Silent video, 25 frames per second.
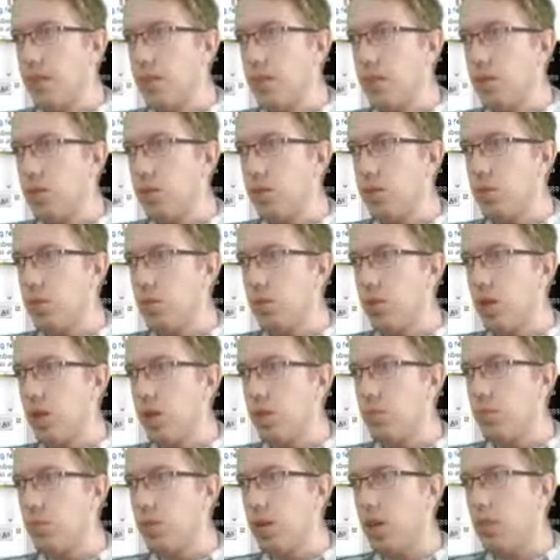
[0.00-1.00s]
So now
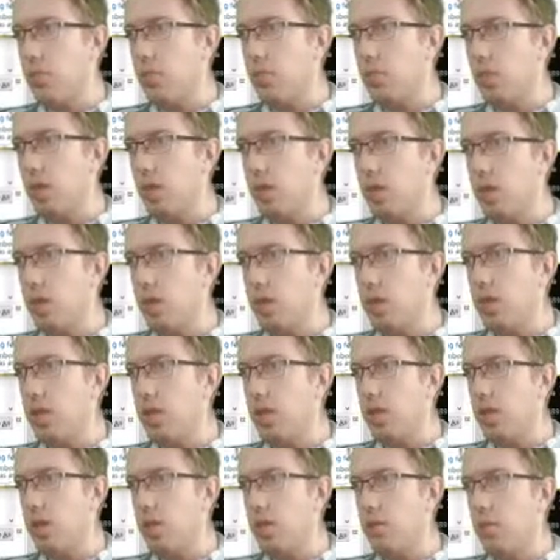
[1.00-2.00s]
the problem's at
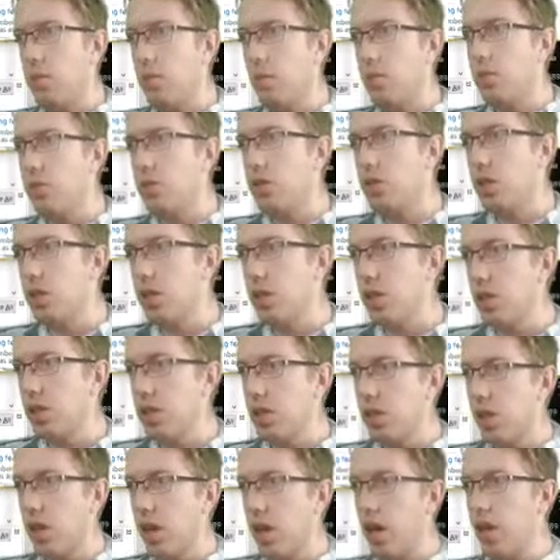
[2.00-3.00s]
emoji
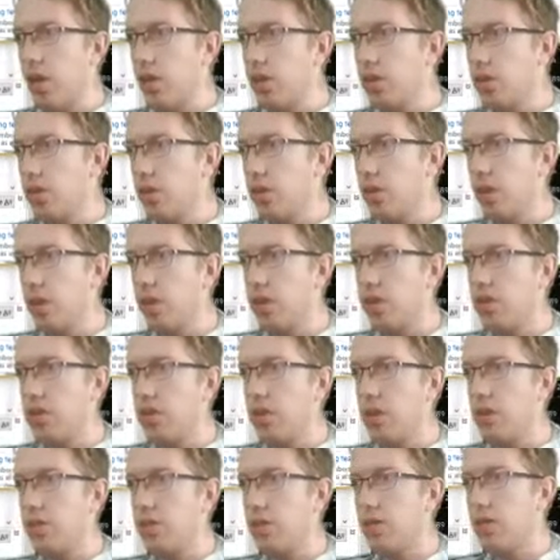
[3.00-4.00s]
character layer
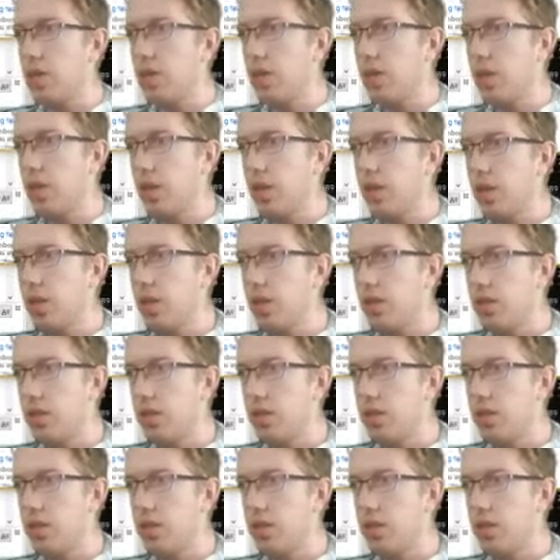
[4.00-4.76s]
17.